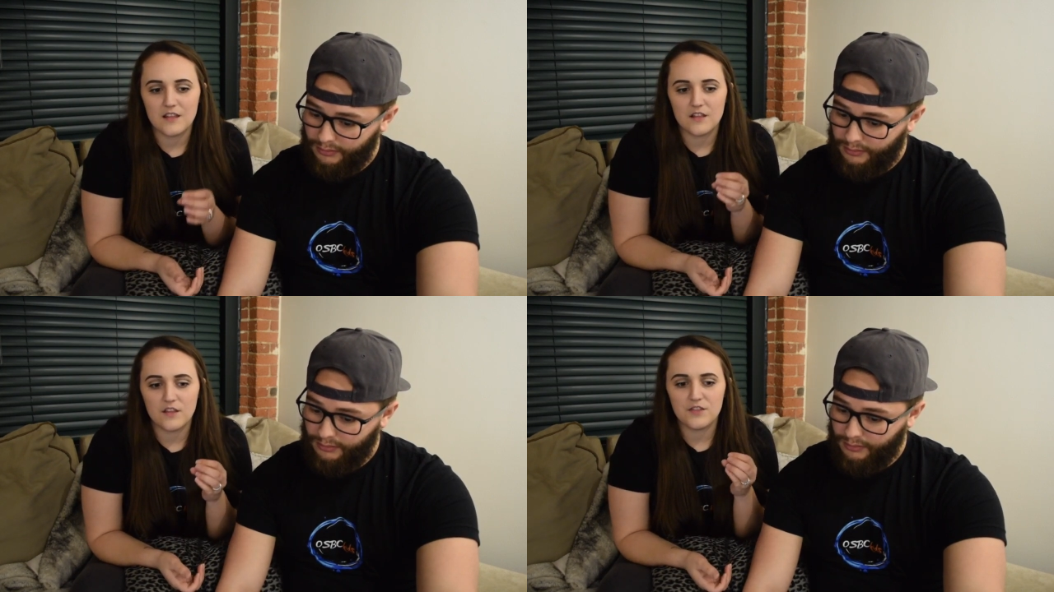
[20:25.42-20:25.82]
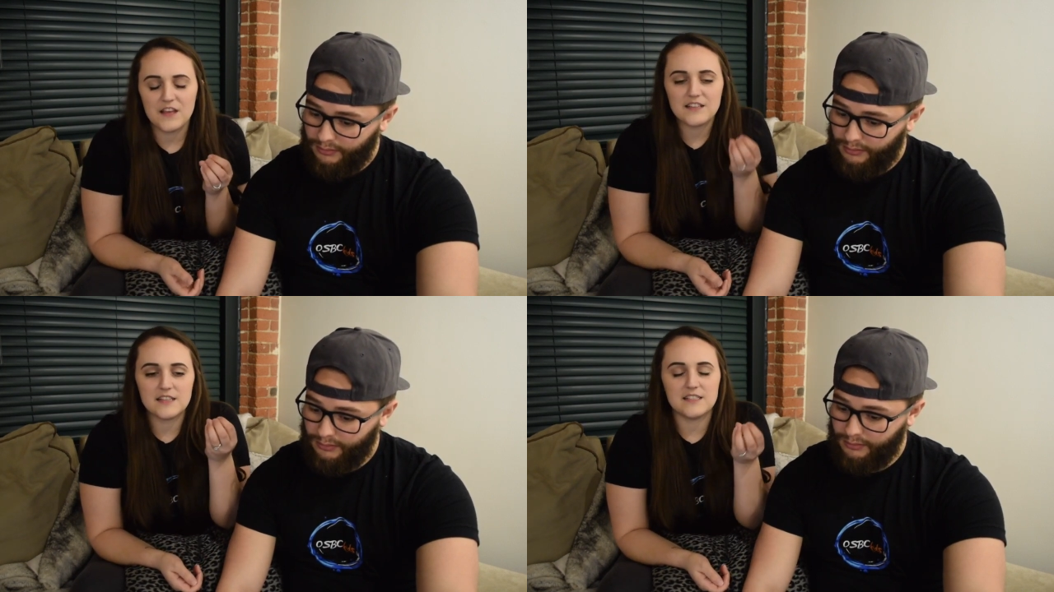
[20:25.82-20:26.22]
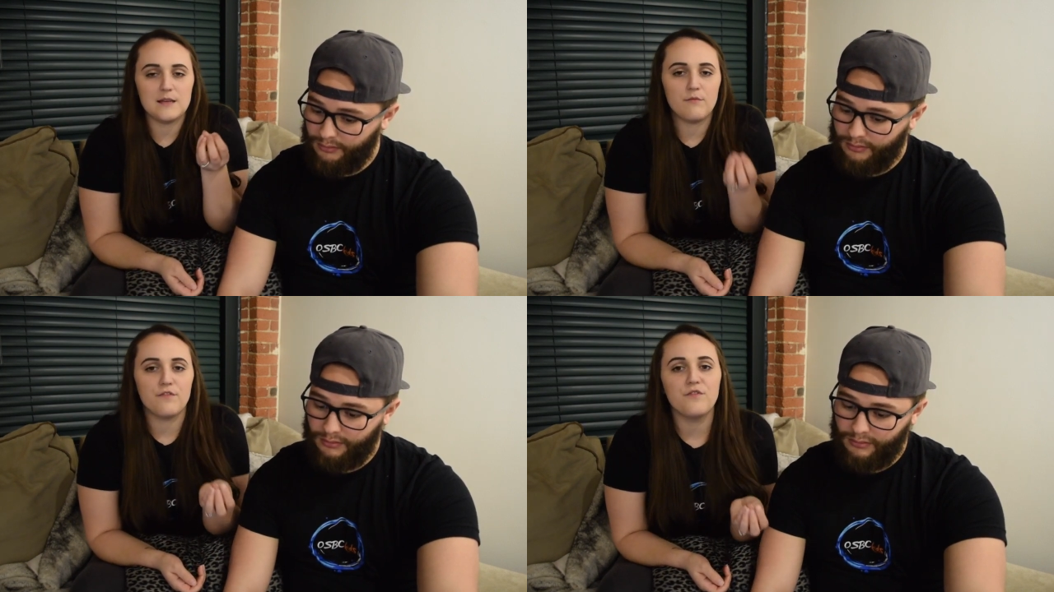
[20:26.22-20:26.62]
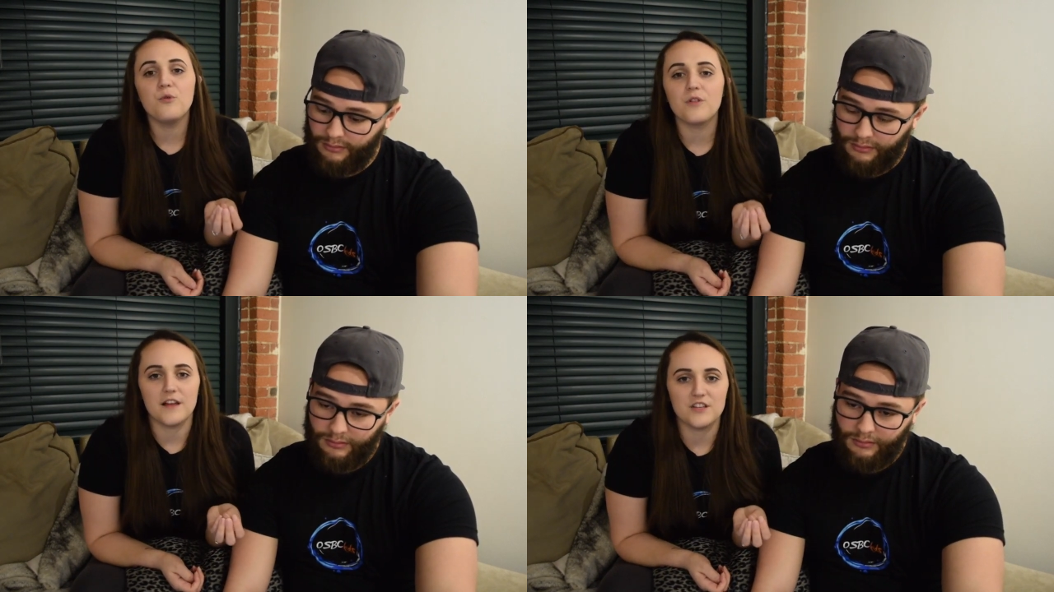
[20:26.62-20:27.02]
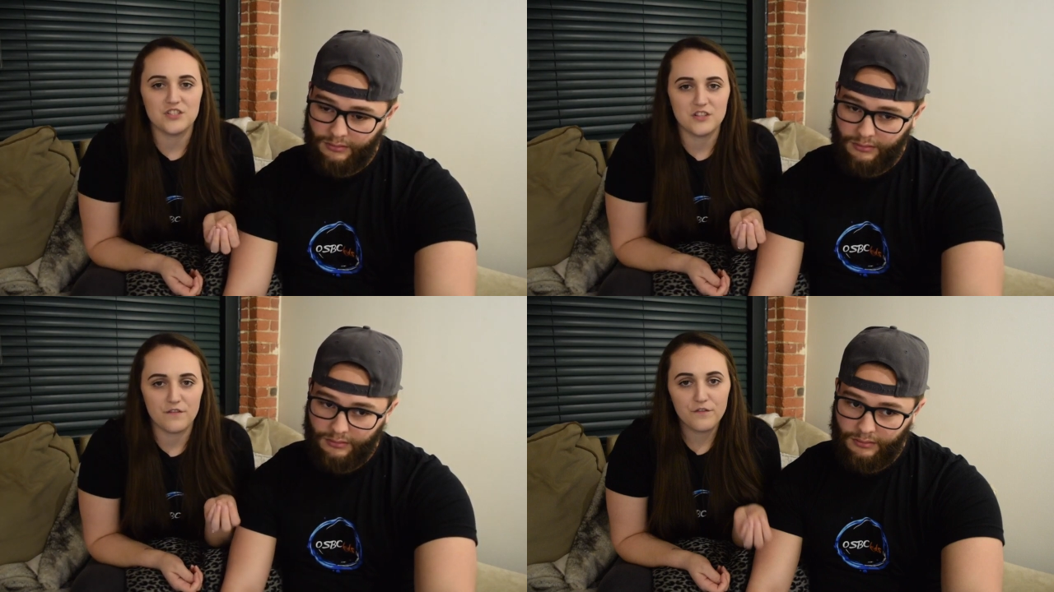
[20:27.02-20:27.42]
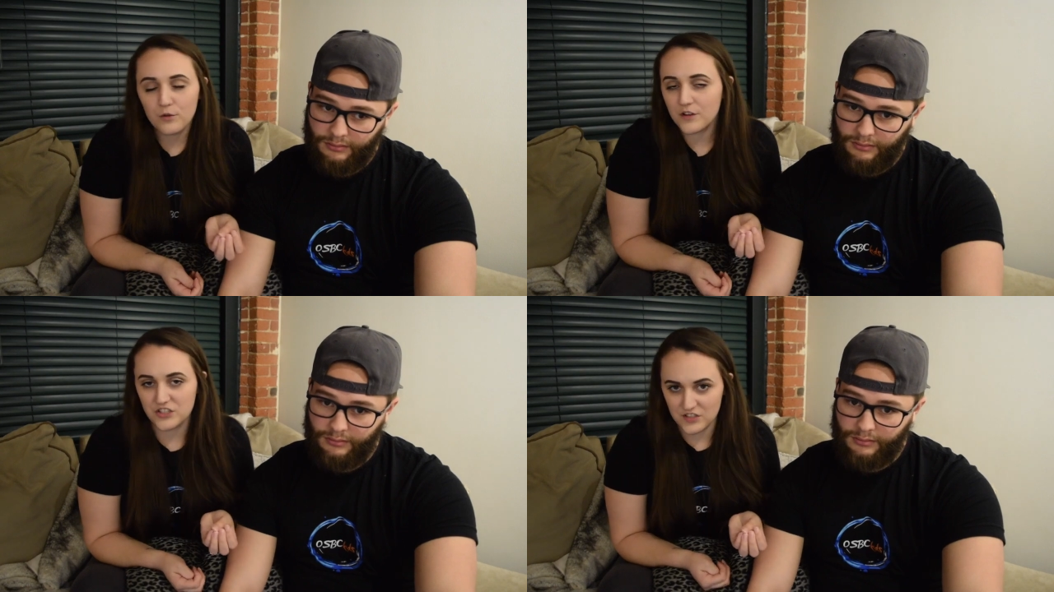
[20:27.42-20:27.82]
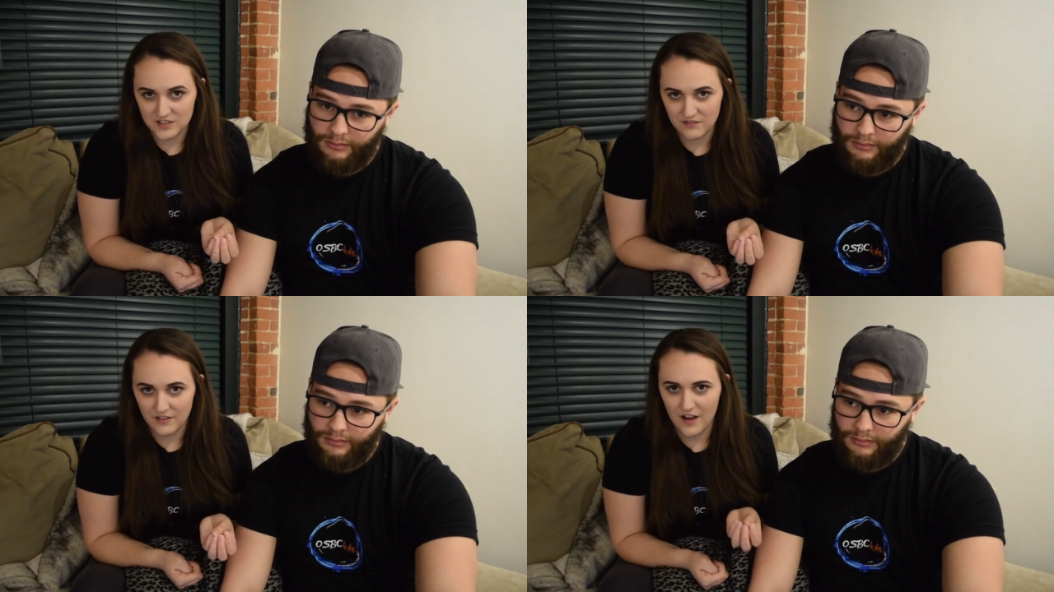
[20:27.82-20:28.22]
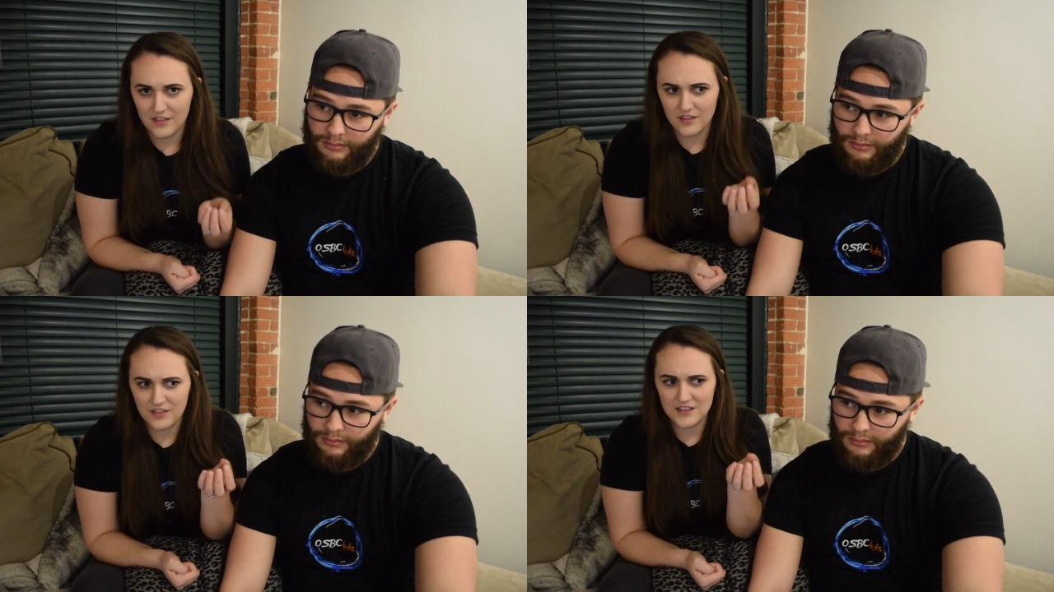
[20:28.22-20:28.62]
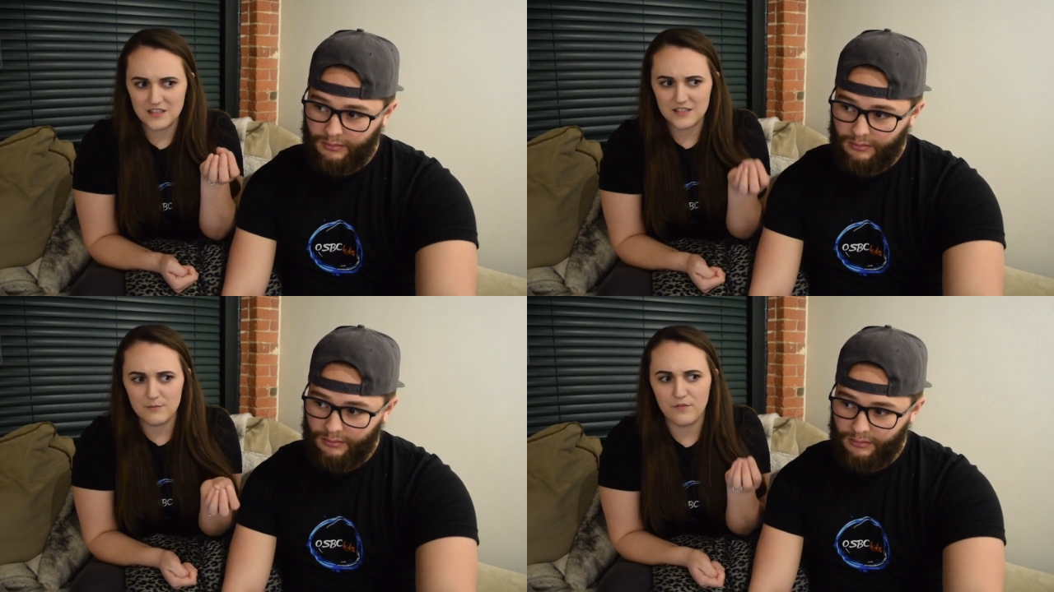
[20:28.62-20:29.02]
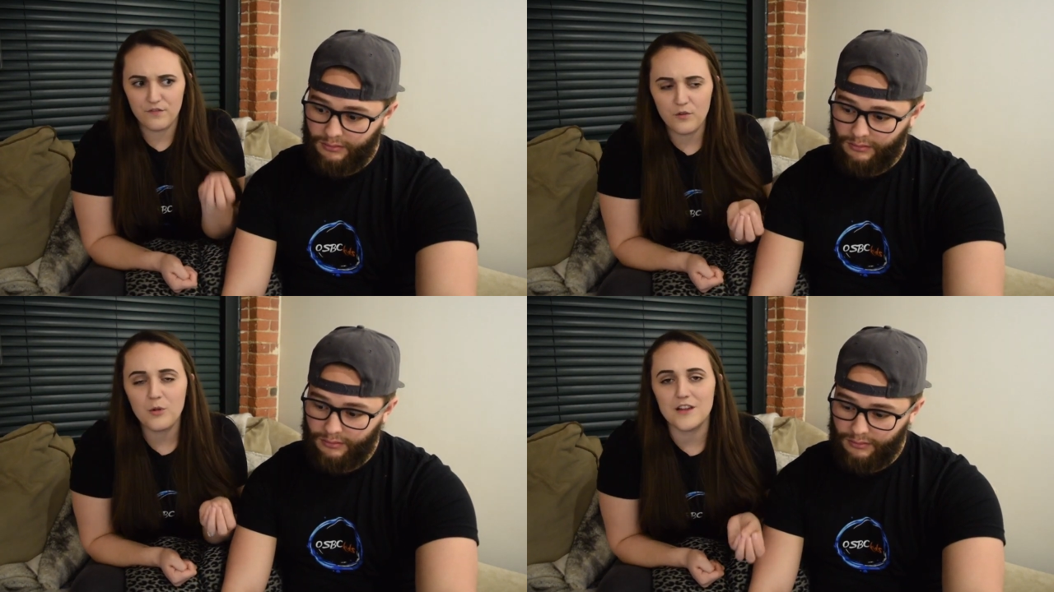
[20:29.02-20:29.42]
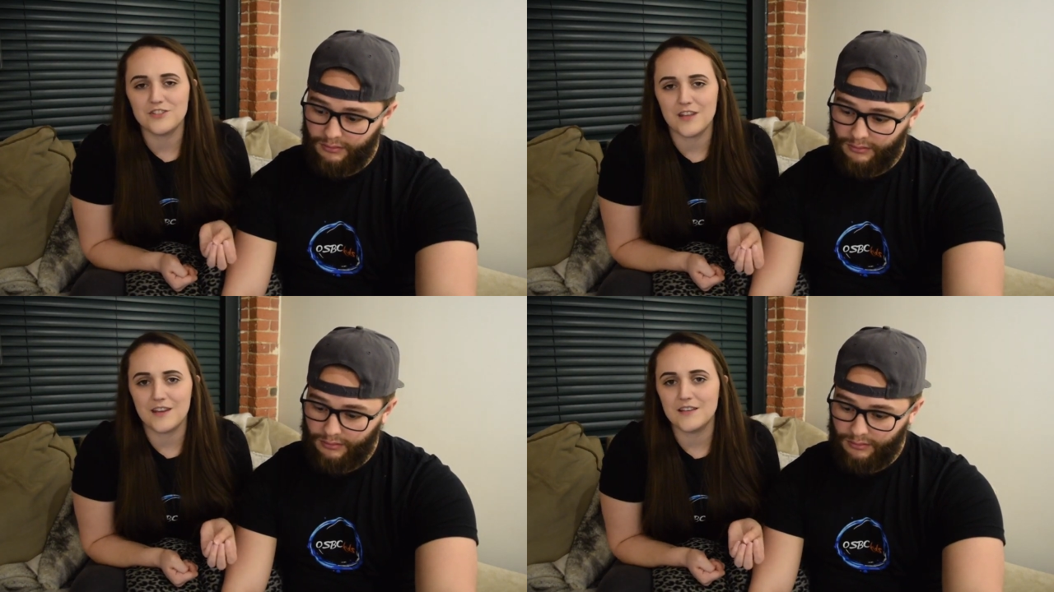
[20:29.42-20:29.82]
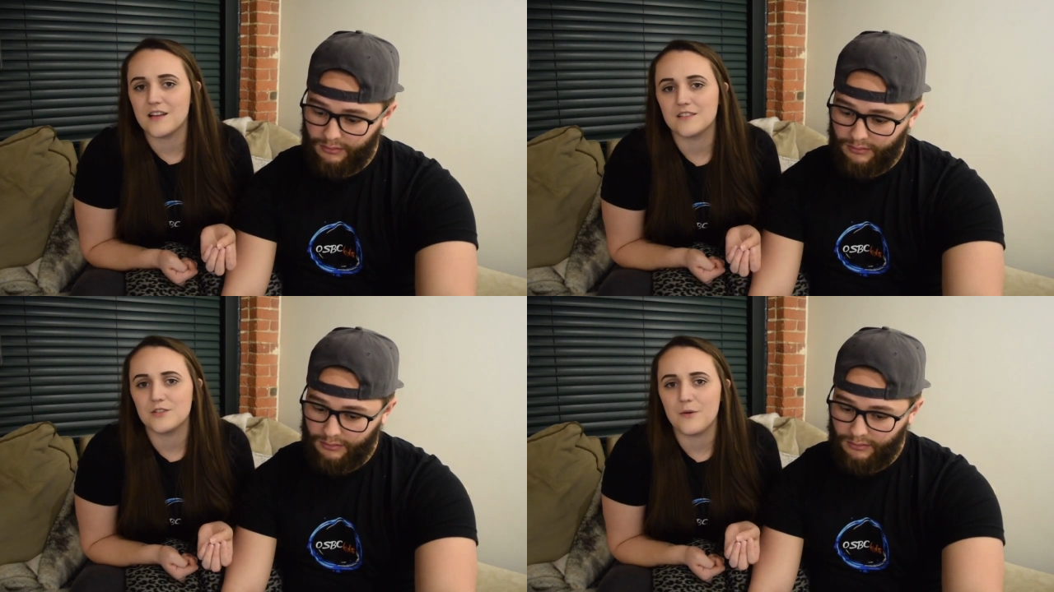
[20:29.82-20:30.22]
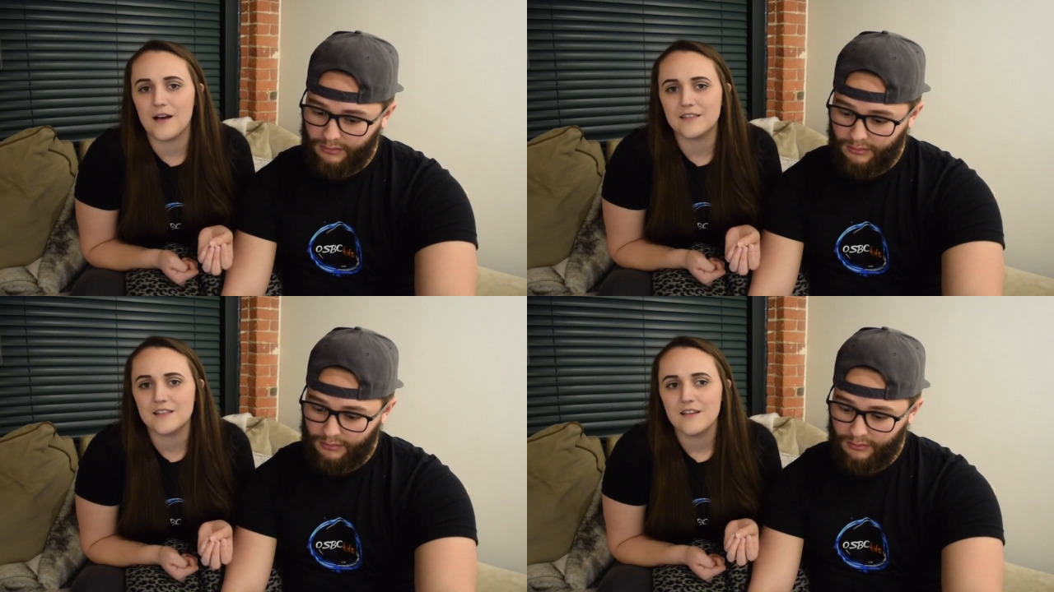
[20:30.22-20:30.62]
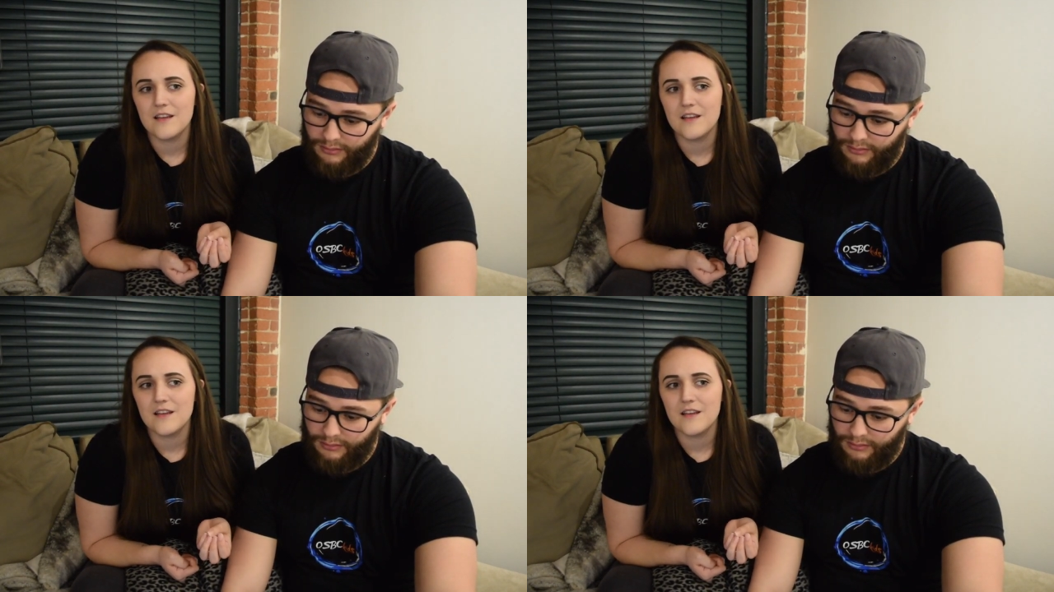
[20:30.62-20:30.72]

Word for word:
Speaker 1: the things that seem foolish, the foolishness of God, the things that seem foolish that He does to us,